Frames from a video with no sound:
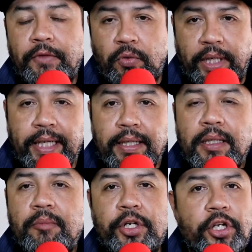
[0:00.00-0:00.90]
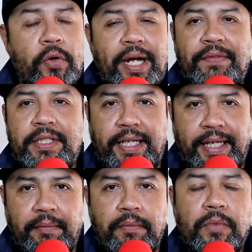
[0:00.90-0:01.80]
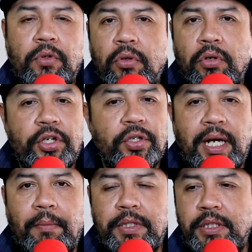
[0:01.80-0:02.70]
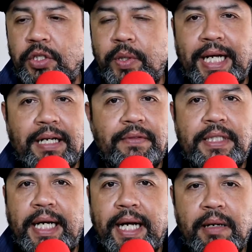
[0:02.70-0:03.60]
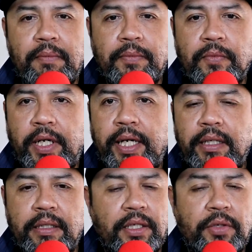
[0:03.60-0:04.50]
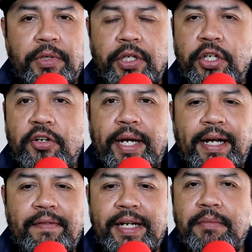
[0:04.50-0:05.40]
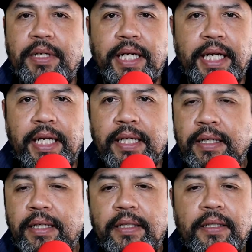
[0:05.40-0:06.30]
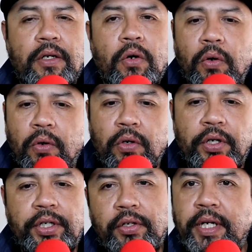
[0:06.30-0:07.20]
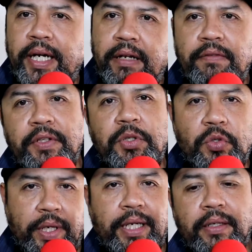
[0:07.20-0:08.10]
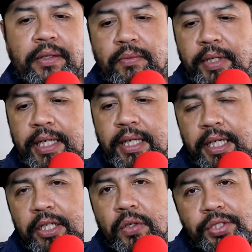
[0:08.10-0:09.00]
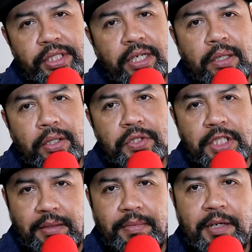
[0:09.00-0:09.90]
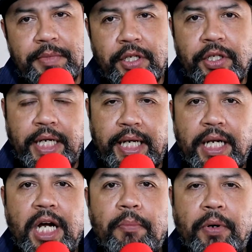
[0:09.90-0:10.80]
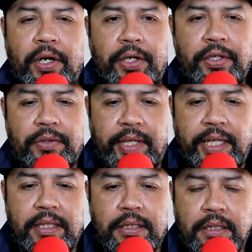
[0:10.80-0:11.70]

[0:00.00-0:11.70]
Great. But you don't have the time. Or you're the opposite. You have time, right? But you don't have any money, or you're kind of in between, right? In those scenarios, it might be good to get a partner, right?